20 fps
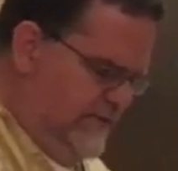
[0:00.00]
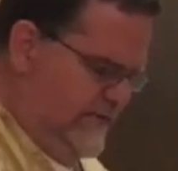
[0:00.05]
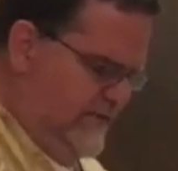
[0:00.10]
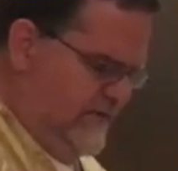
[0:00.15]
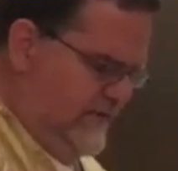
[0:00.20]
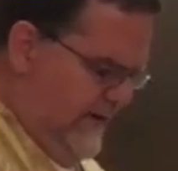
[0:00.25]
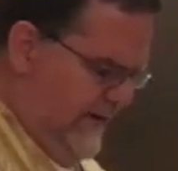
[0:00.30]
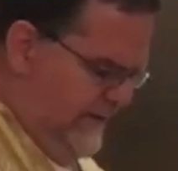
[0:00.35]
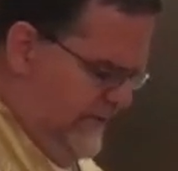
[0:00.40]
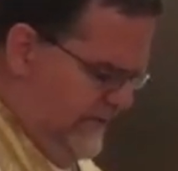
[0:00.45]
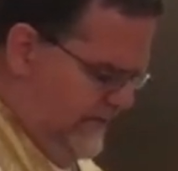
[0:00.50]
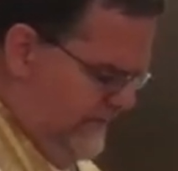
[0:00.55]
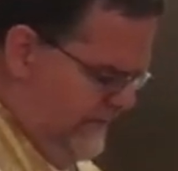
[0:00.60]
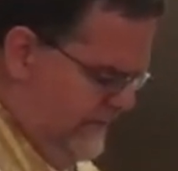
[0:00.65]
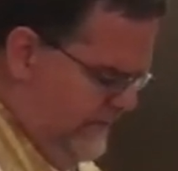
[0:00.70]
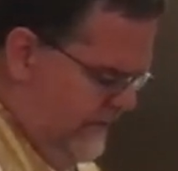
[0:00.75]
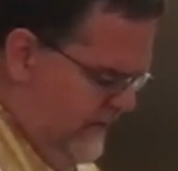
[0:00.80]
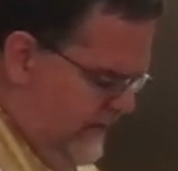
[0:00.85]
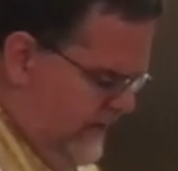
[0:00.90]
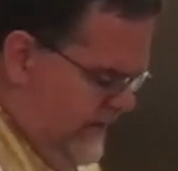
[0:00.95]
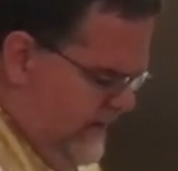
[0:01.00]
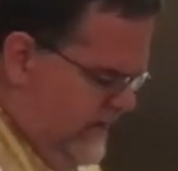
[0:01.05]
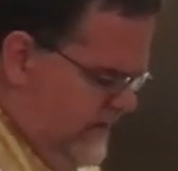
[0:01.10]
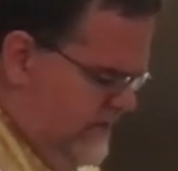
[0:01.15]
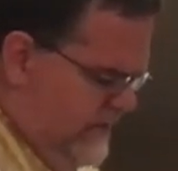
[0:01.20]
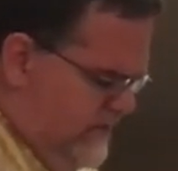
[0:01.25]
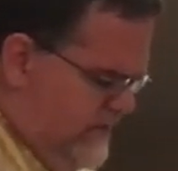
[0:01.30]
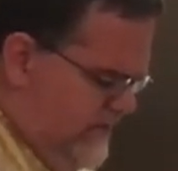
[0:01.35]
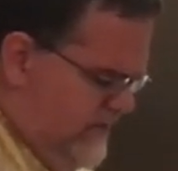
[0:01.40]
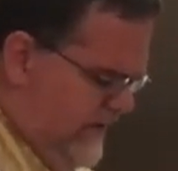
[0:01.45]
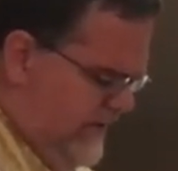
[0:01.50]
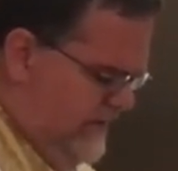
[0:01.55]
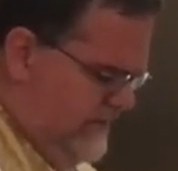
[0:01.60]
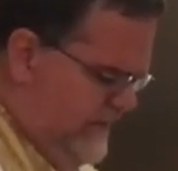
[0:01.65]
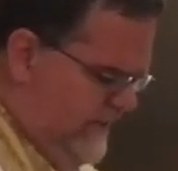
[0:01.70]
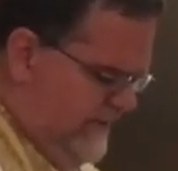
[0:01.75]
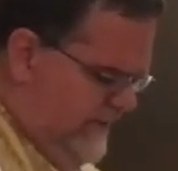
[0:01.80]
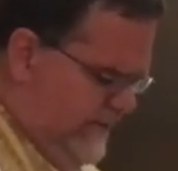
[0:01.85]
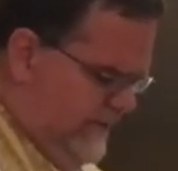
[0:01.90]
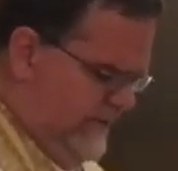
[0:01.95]
his disciples to
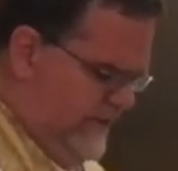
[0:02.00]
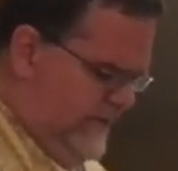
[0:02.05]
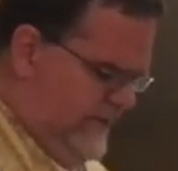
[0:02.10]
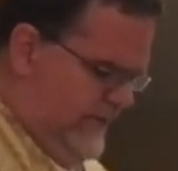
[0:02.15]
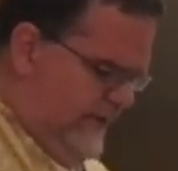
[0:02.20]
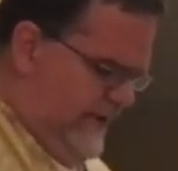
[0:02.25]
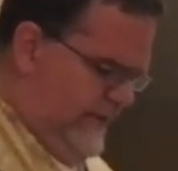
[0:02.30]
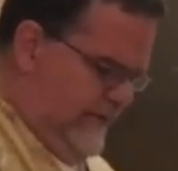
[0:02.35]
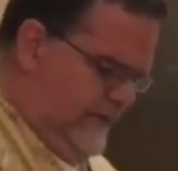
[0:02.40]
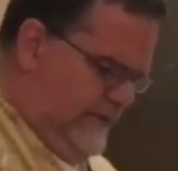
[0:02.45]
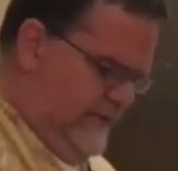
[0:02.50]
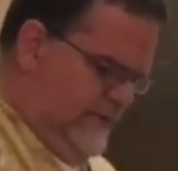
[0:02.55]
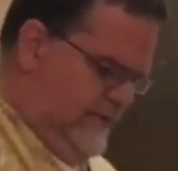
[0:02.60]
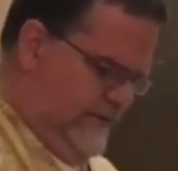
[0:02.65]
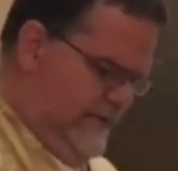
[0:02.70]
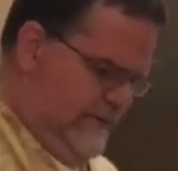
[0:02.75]
set before the people.